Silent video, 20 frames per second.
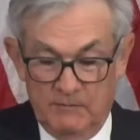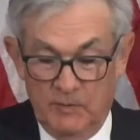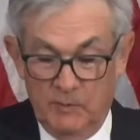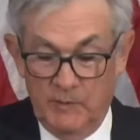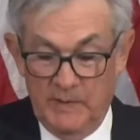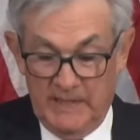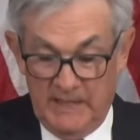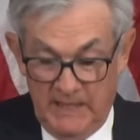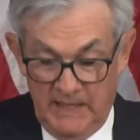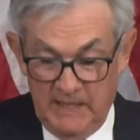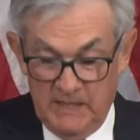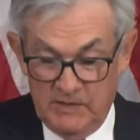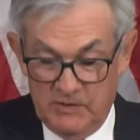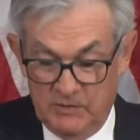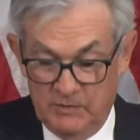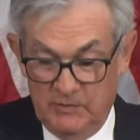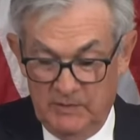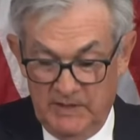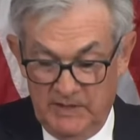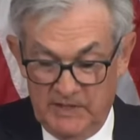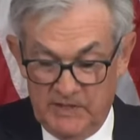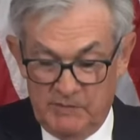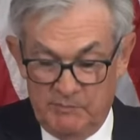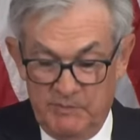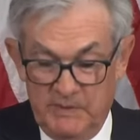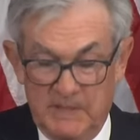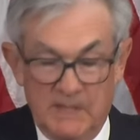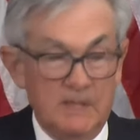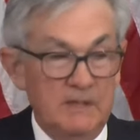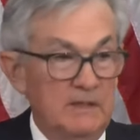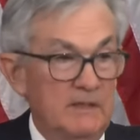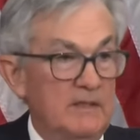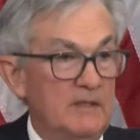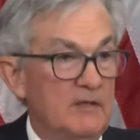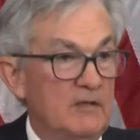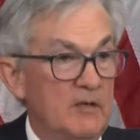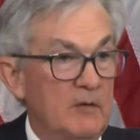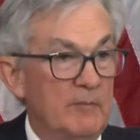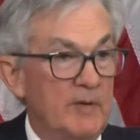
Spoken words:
What we can do is be clear